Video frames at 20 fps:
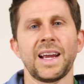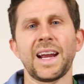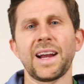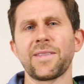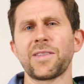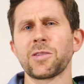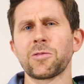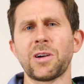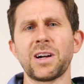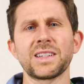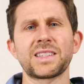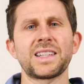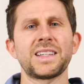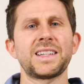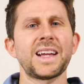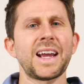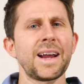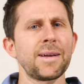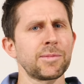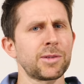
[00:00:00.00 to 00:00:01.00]
Hey everyone,
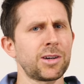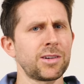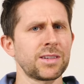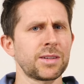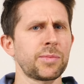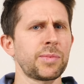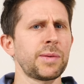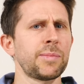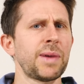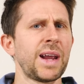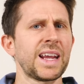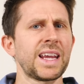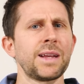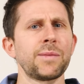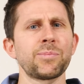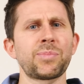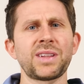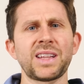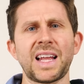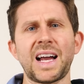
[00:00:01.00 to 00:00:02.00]
today I'm going to be
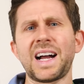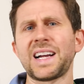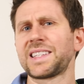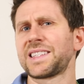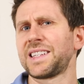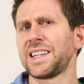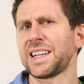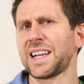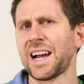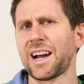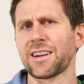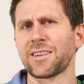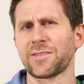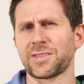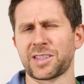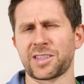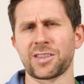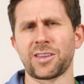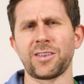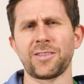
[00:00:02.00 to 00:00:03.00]
making plastic out of
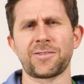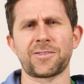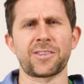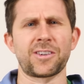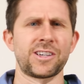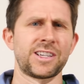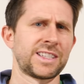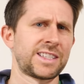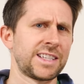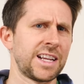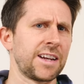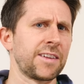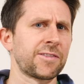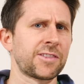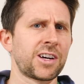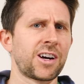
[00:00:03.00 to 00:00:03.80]
sulfur instead of